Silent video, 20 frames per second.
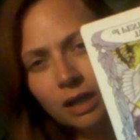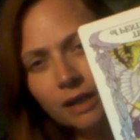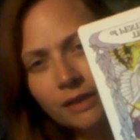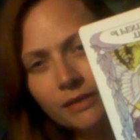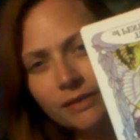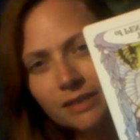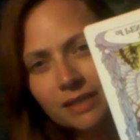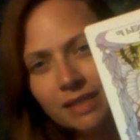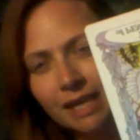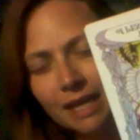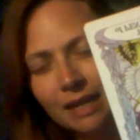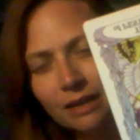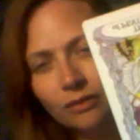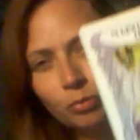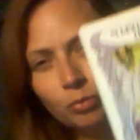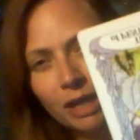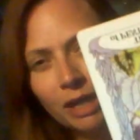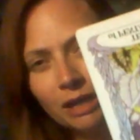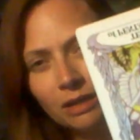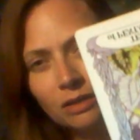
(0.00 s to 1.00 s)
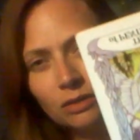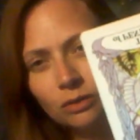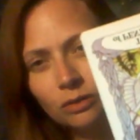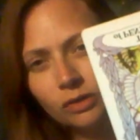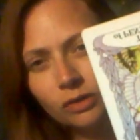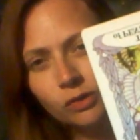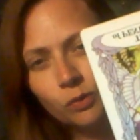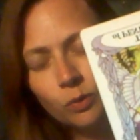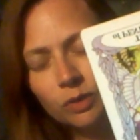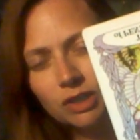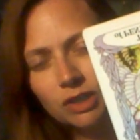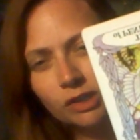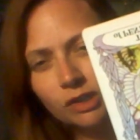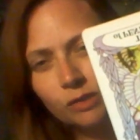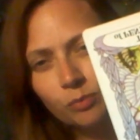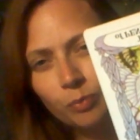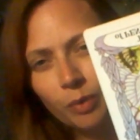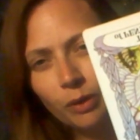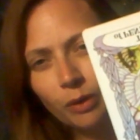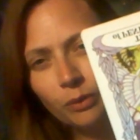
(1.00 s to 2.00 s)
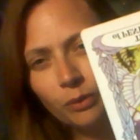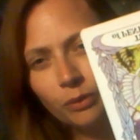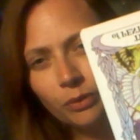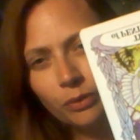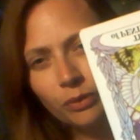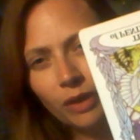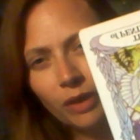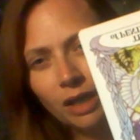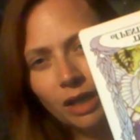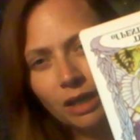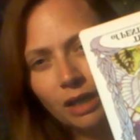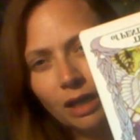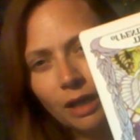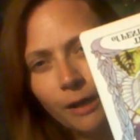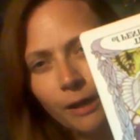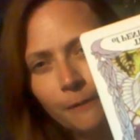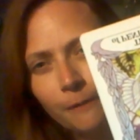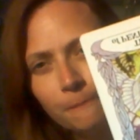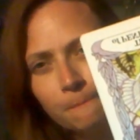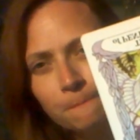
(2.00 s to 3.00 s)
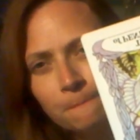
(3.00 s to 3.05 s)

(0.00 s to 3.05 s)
the Ten of Pentacles, which is both like a,